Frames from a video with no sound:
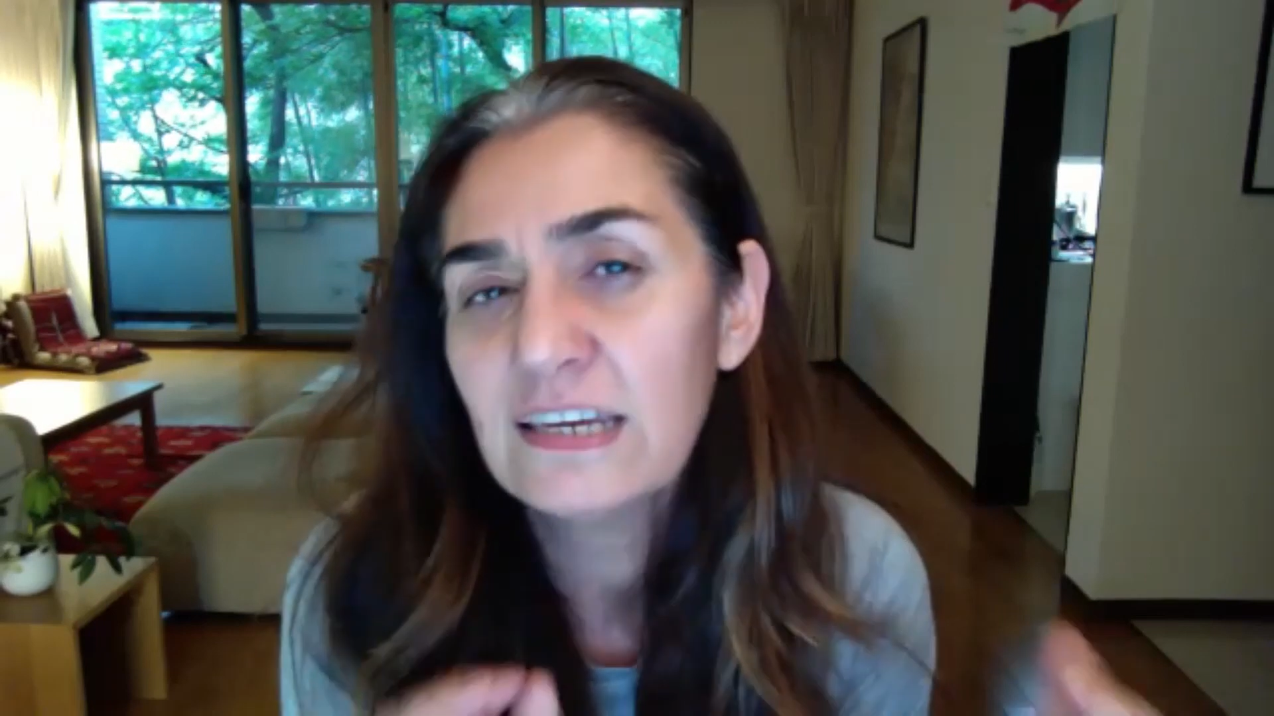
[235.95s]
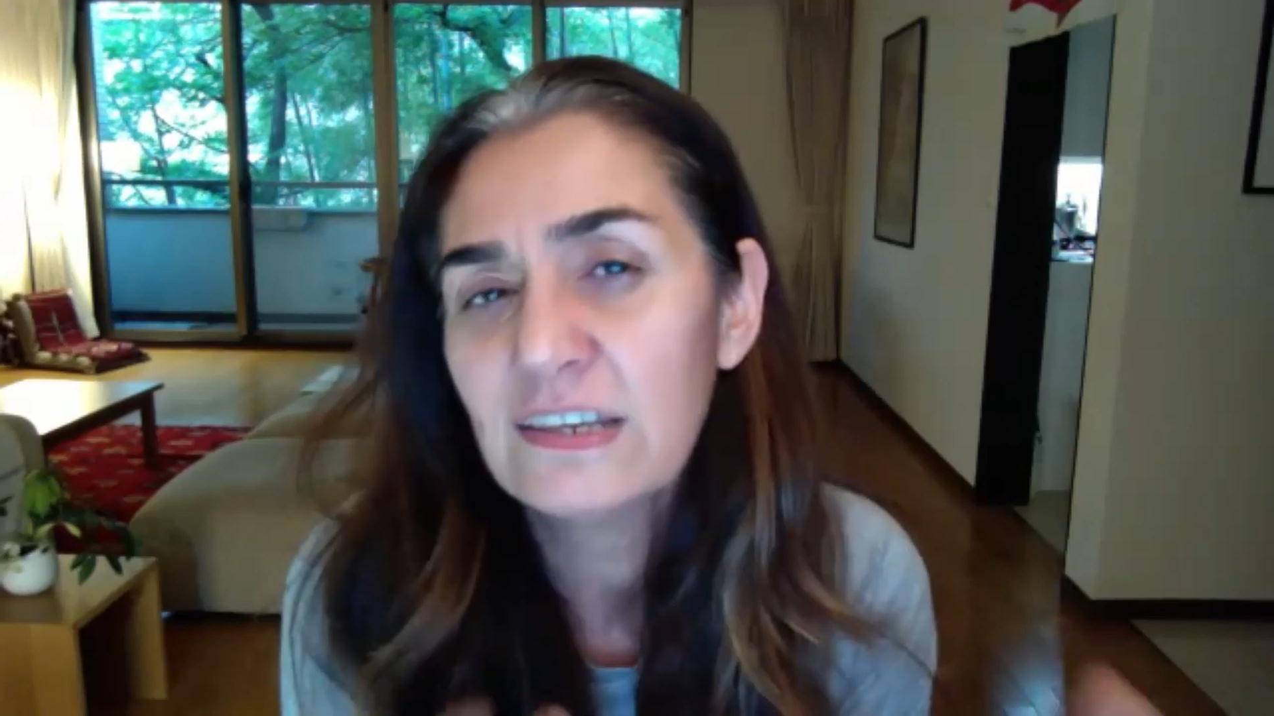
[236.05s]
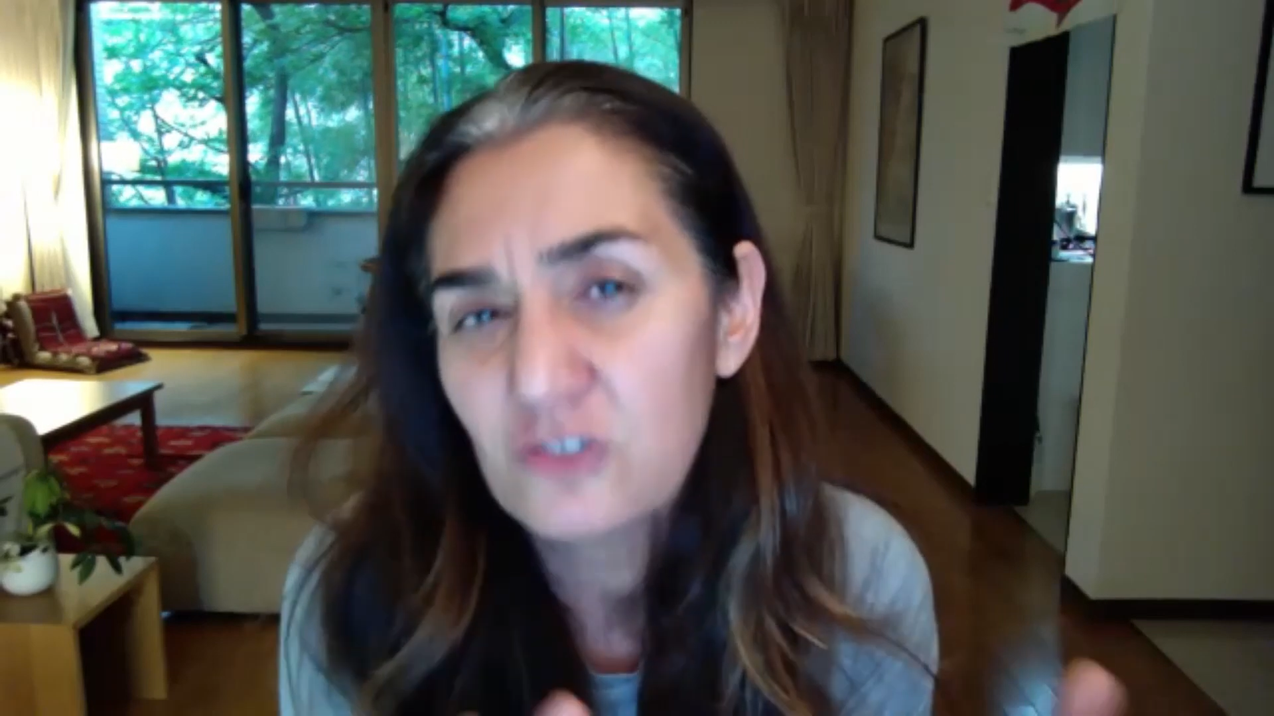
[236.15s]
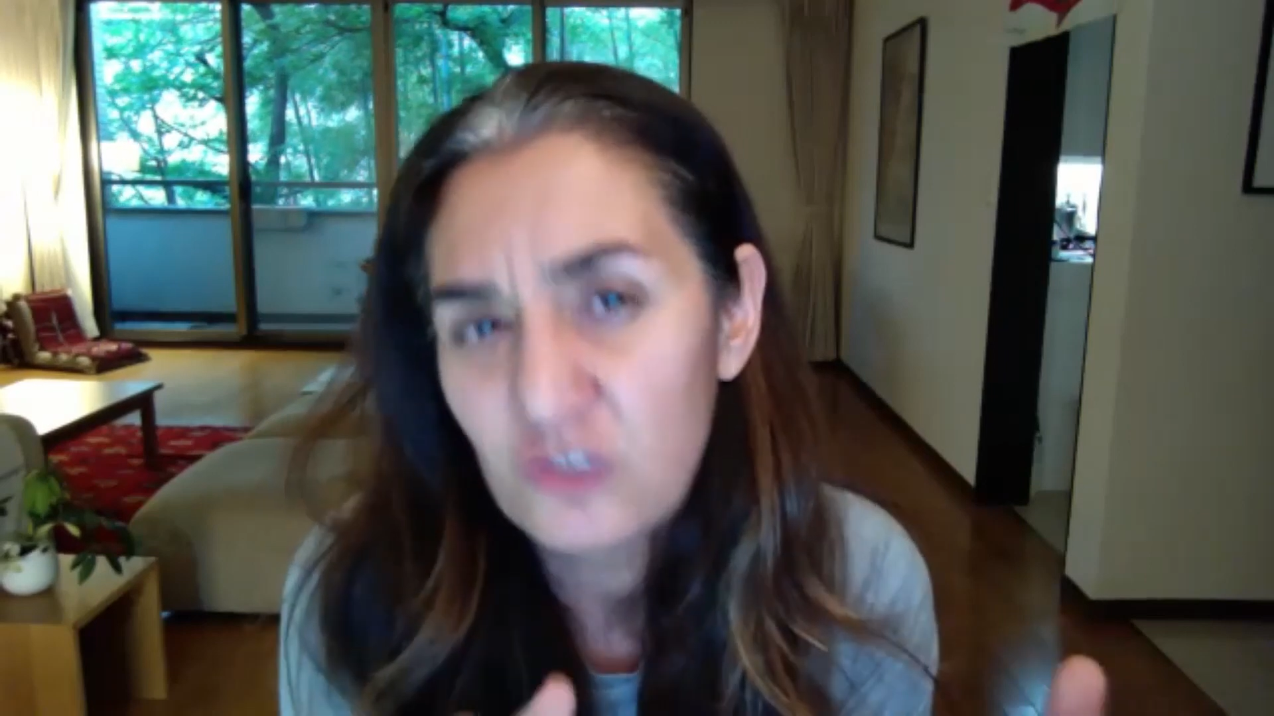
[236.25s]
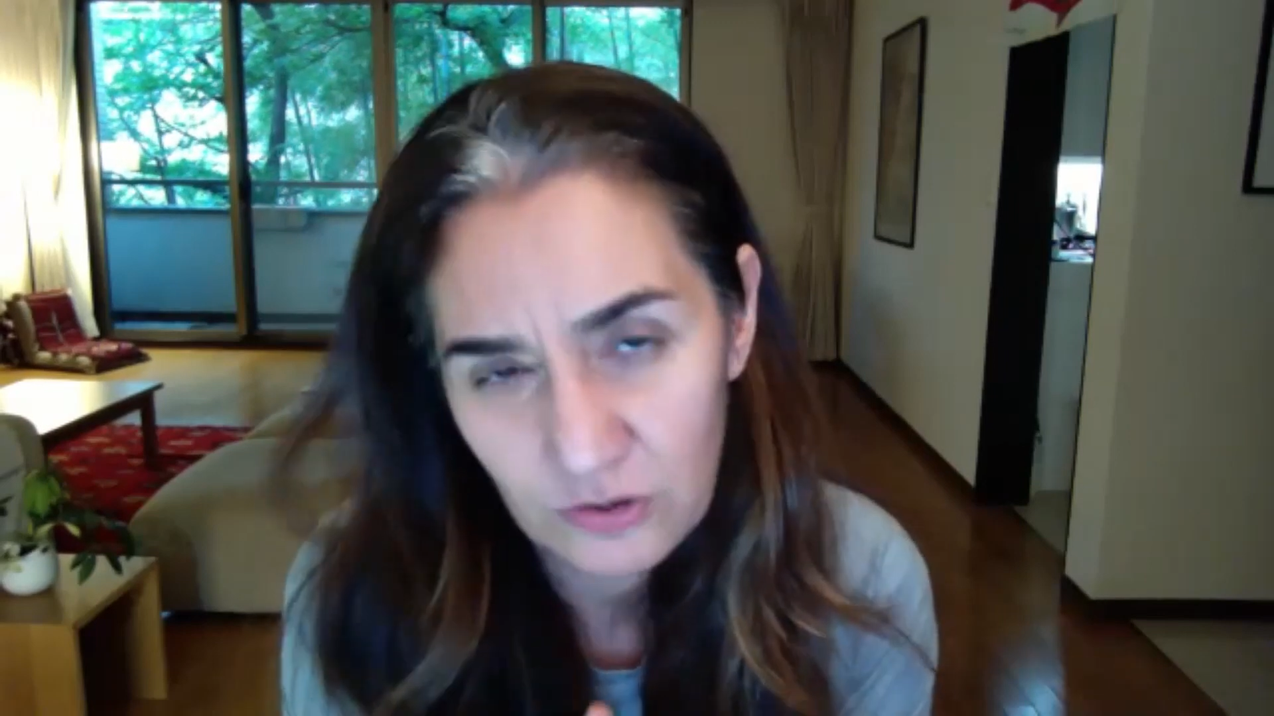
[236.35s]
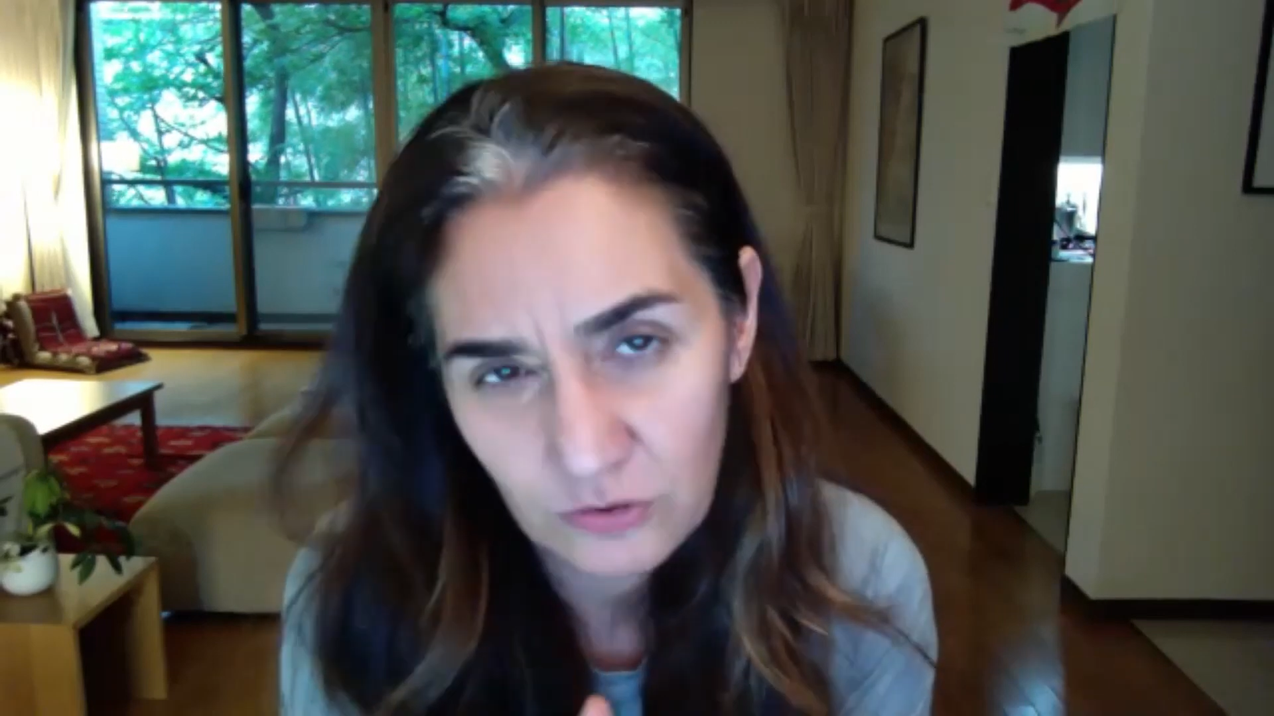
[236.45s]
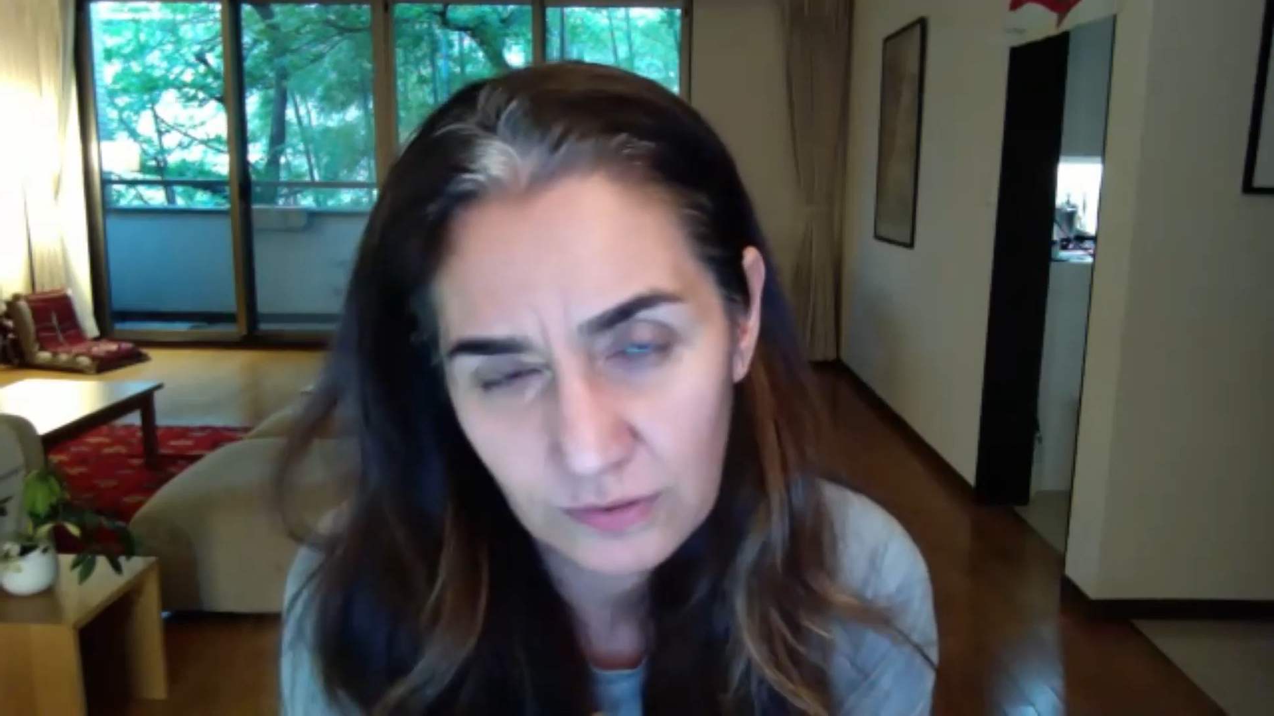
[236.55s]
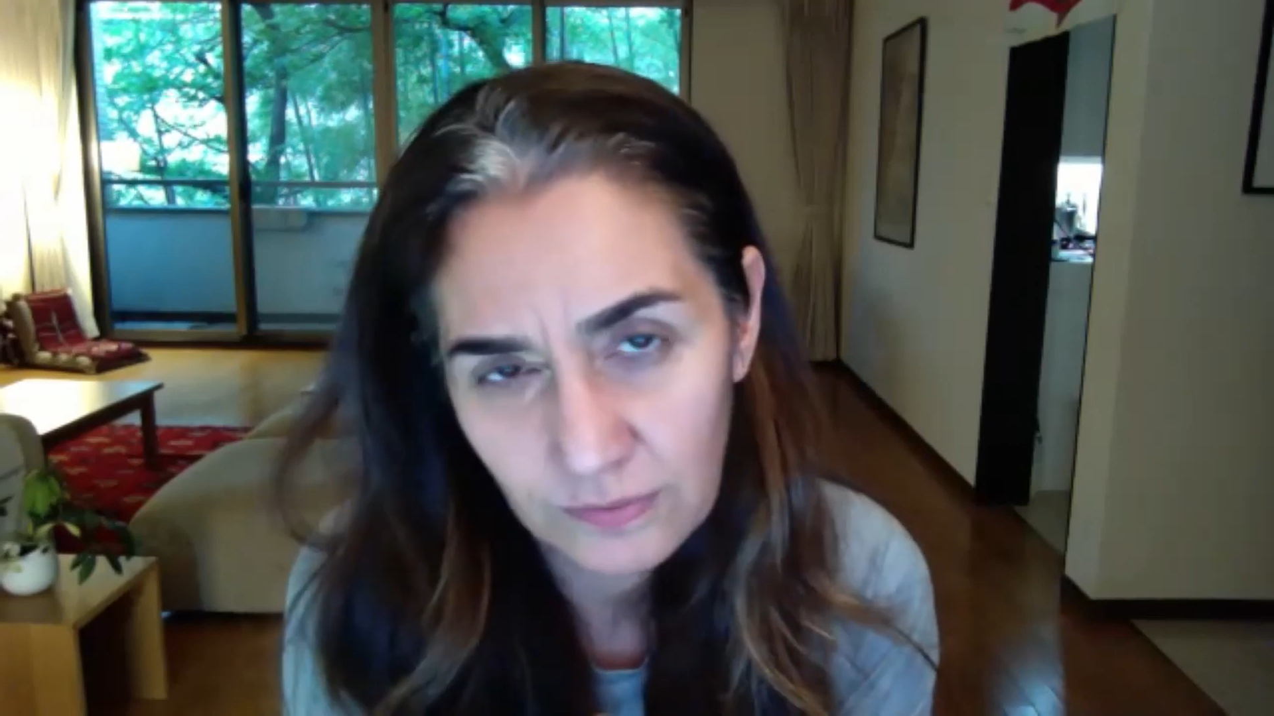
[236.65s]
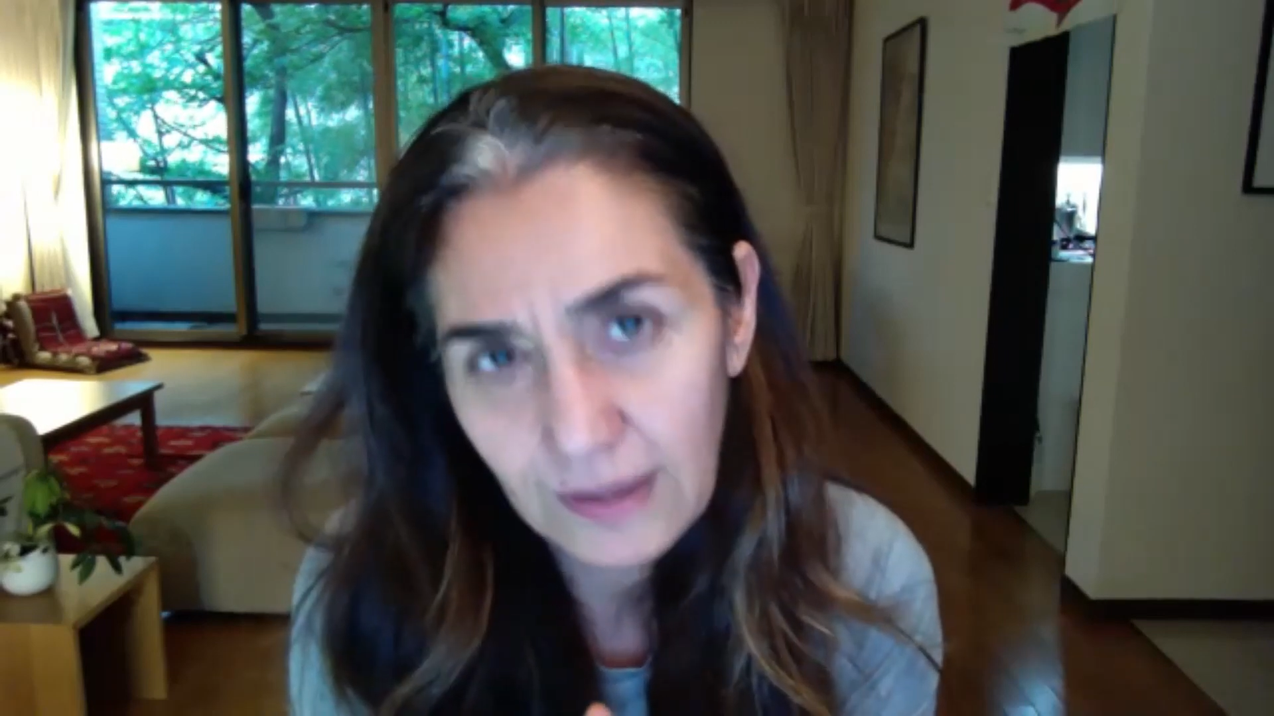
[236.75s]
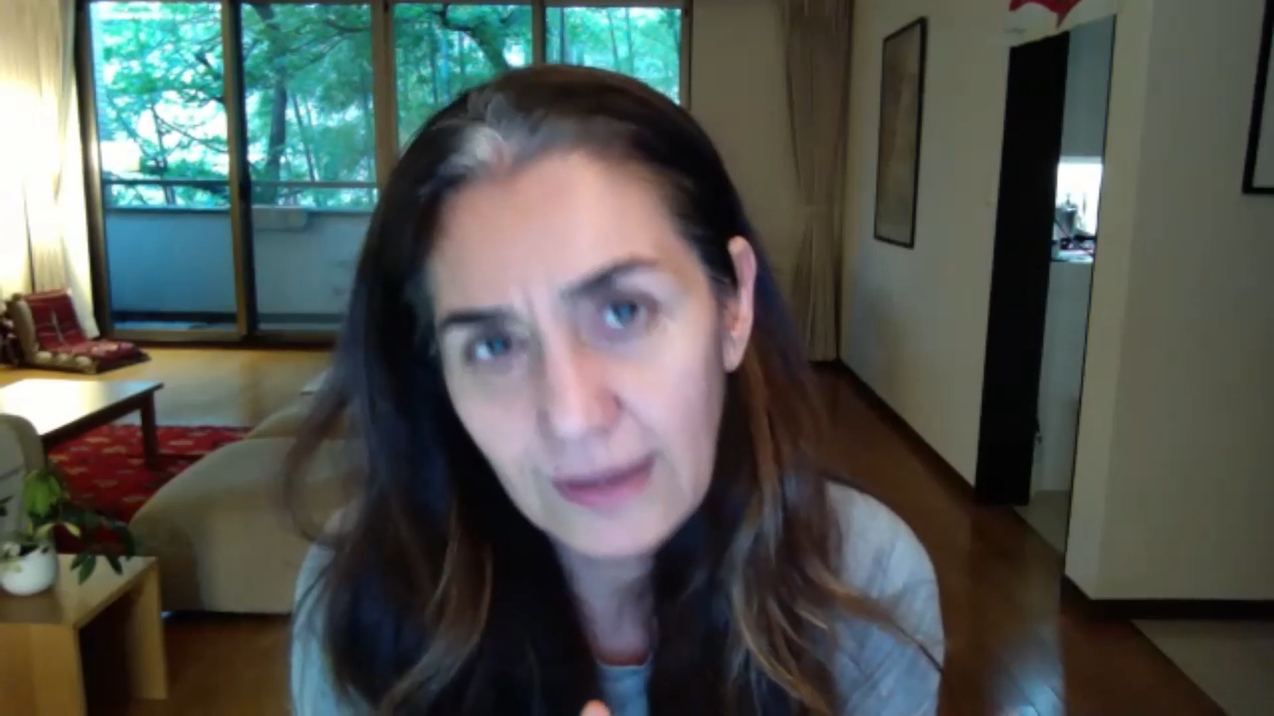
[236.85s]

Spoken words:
in general.